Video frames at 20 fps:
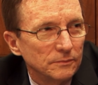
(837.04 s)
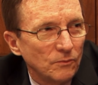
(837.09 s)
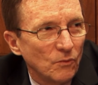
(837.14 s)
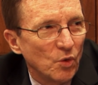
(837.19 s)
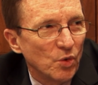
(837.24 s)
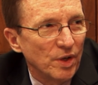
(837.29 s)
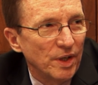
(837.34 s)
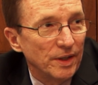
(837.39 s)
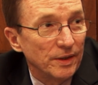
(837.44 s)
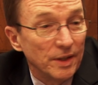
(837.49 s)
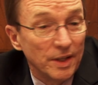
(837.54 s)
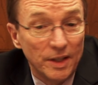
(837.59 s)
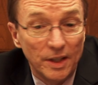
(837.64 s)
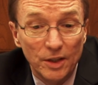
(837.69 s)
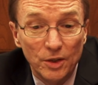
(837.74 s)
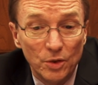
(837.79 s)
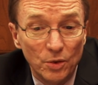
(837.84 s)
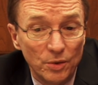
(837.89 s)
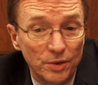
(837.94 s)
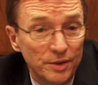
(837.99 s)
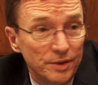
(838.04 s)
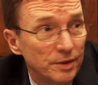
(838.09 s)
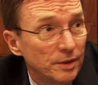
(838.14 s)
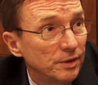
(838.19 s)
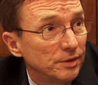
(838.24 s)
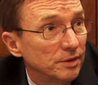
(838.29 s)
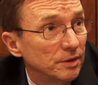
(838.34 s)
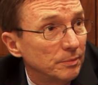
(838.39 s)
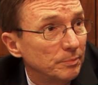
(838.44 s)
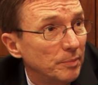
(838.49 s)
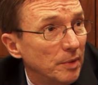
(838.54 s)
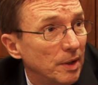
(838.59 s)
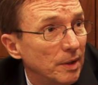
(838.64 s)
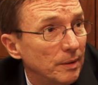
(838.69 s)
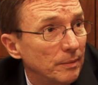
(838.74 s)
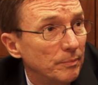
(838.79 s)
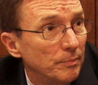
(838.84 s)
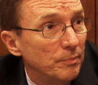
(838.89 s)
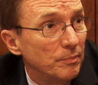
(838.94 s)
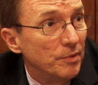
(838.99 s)
Great, and I know that there's
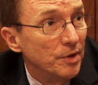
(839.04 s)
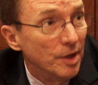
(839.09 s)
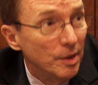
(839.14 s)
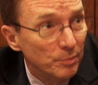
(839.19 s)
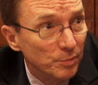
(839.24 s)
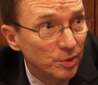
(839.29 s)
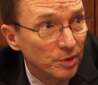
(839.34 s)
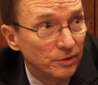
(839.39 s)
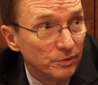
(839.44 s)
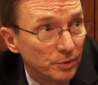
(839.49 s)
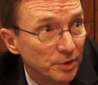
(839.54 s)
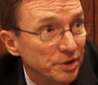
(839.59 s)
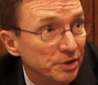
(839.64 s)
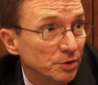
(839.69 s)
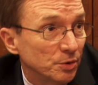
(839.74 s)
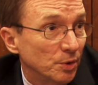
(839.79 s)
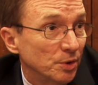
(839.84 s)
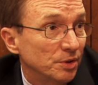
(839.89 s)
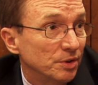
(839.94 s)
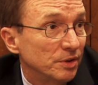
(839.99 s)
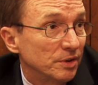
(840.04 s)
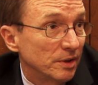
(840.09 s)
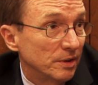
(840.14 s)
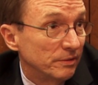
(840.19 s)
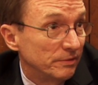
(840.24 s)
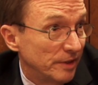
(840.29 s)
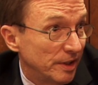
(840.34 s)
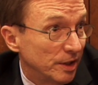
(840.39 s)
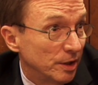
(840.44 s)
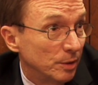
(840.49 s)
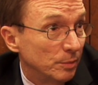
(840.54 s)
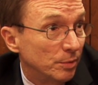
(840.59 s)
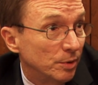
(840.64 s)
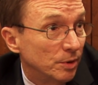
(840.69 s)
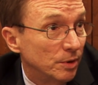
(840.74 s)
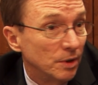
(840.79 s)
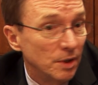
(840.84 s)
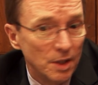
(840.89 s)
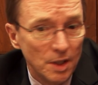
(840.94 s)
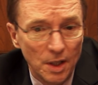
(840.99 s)
a number of resources that are
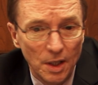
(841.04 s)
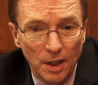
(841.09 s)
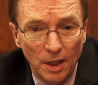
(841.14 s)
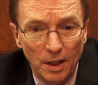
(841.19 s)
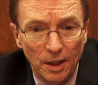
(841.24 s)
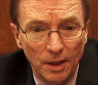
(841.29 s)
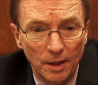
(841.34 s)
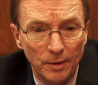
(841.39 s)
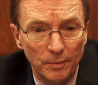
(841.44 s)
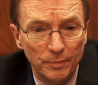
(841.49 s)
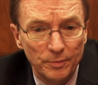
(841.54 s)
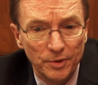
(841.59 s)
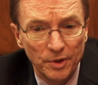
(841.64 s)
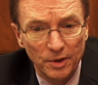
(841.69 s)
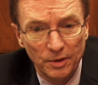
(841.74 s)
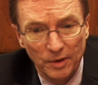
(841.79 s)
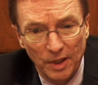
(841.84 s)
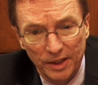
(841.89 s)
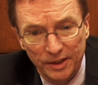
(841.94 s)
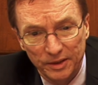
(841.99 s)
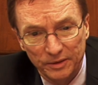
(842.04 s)
available, you know, at